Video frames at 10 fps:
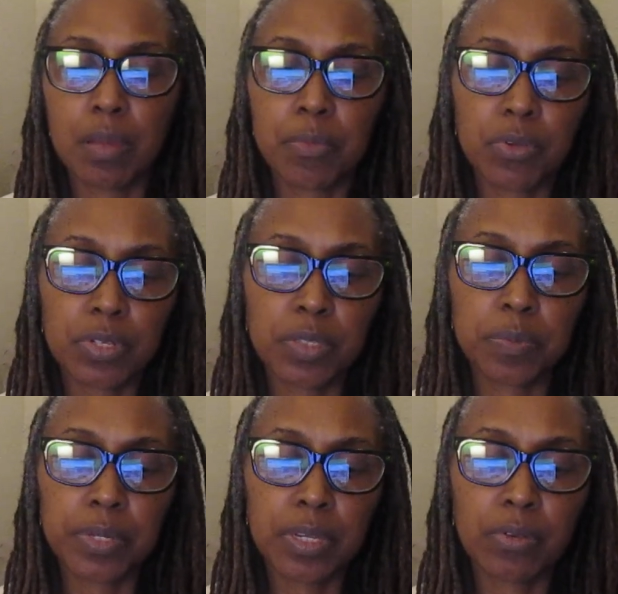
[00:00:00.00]
I'm going to
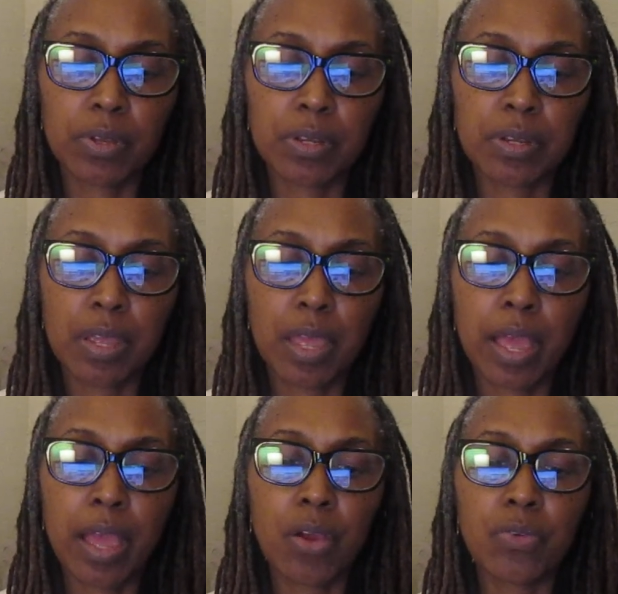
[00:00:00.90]
speak on
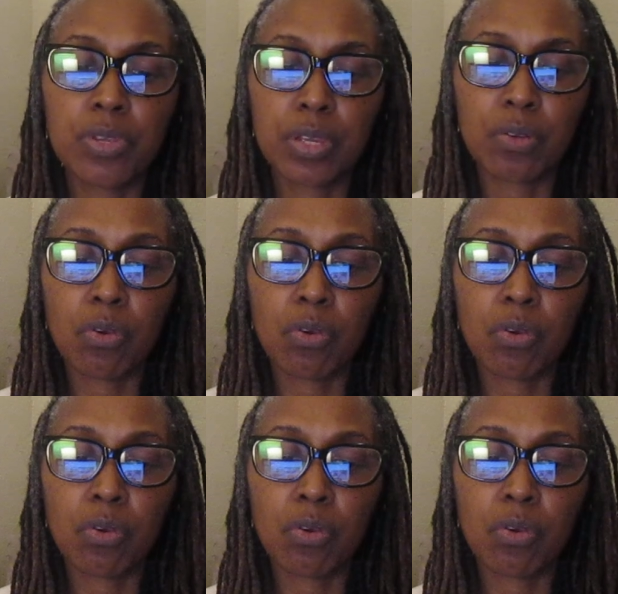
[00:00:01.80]
how you can